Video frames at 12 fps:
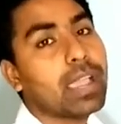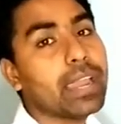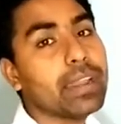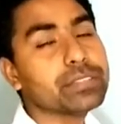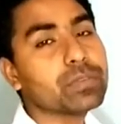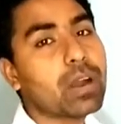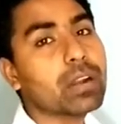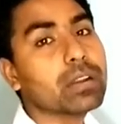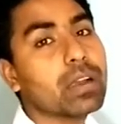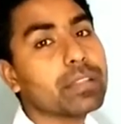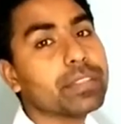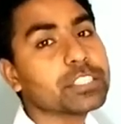L is
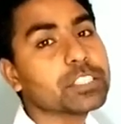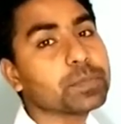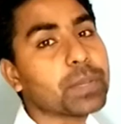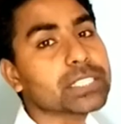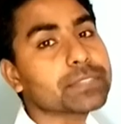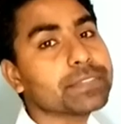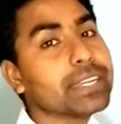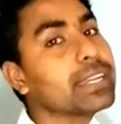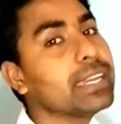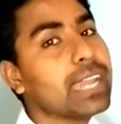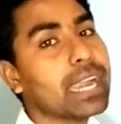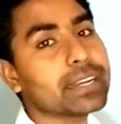what? The specific
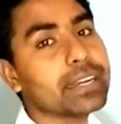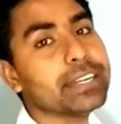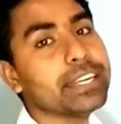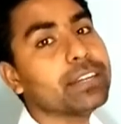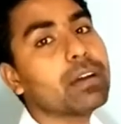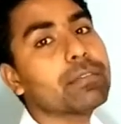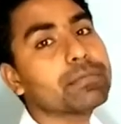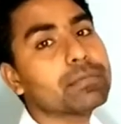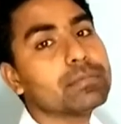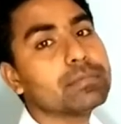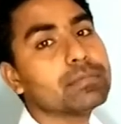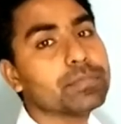latent heat of
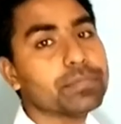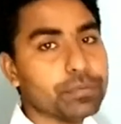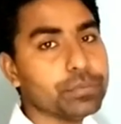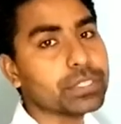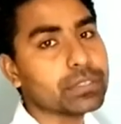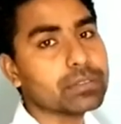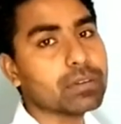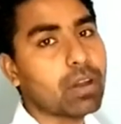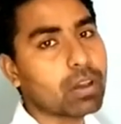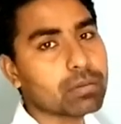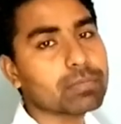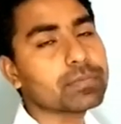fusion
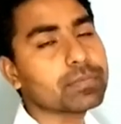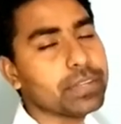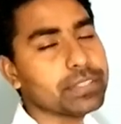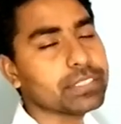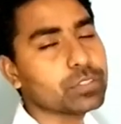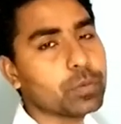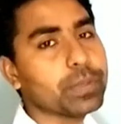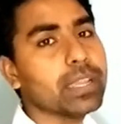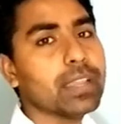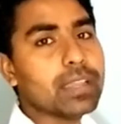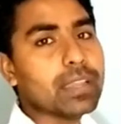or freezing jobi.